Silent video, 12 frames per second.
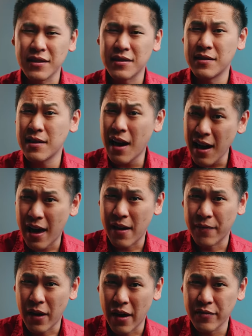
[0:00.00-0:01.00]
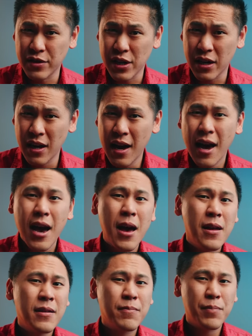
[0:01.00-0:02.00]
does not have 5G
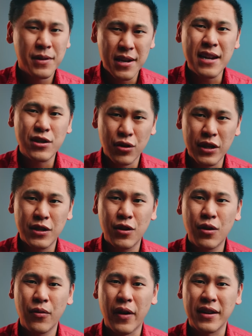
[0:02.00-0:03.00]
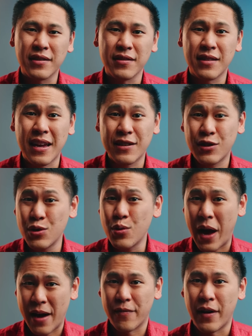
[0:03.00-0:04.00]
and potentially two devices that do have